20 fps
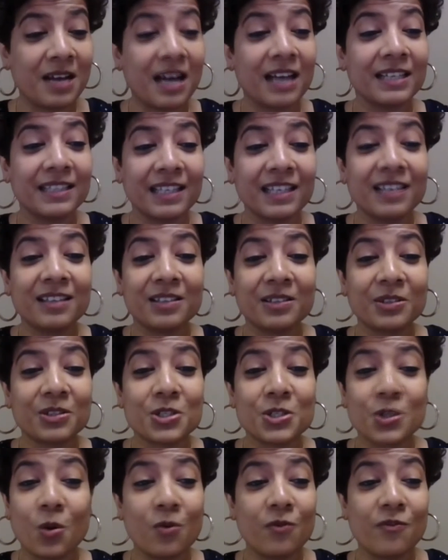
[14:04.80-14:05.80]
I
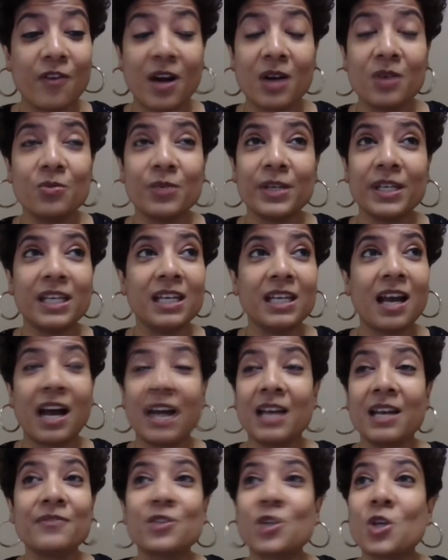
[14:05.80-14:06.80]
think so far
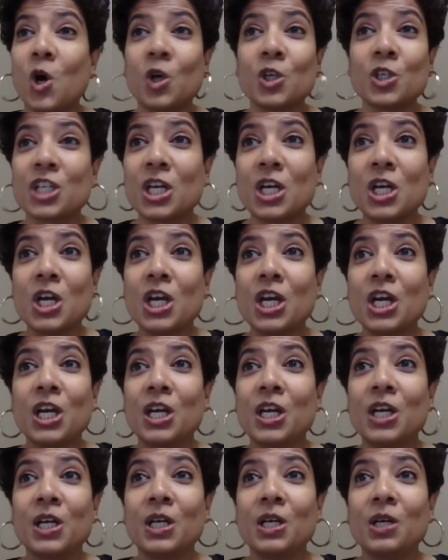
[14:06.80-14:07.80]
I have taught
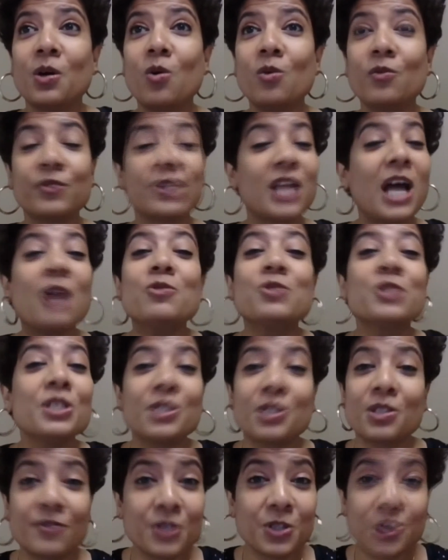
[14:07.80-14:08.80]

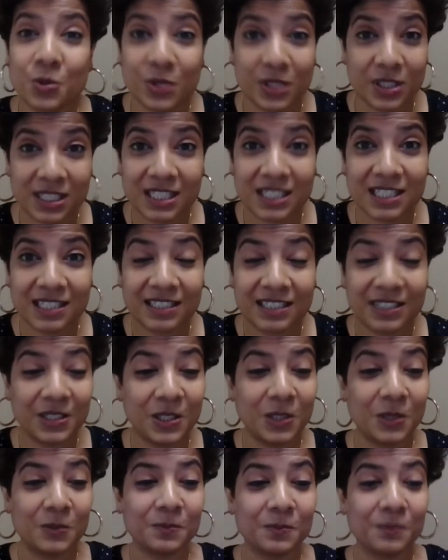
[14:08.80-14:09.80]
thousands of students,
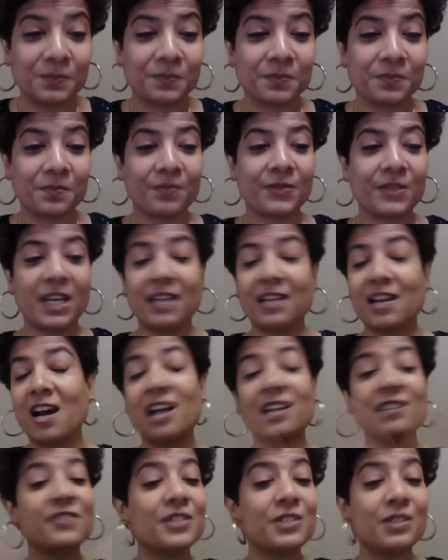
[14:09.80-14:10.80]

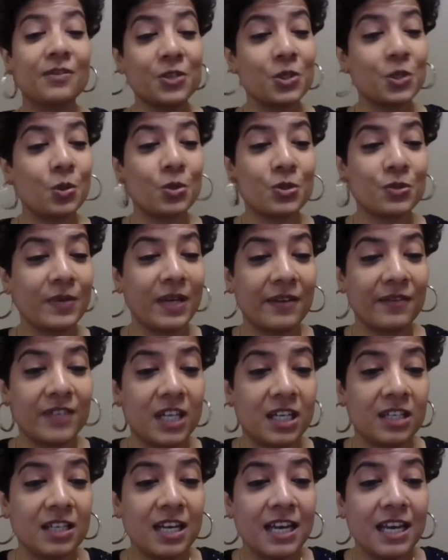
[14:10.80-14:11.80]
and hundreds of shows we
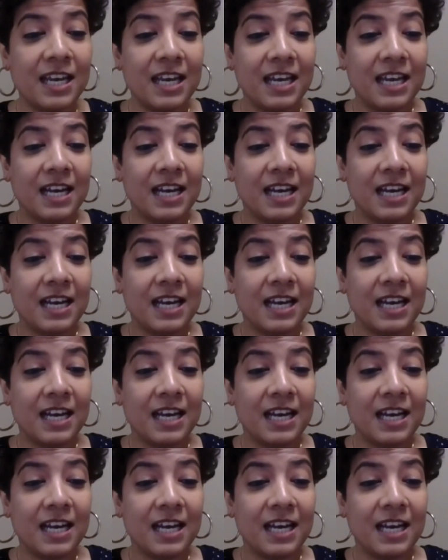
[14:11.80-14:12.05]
have done.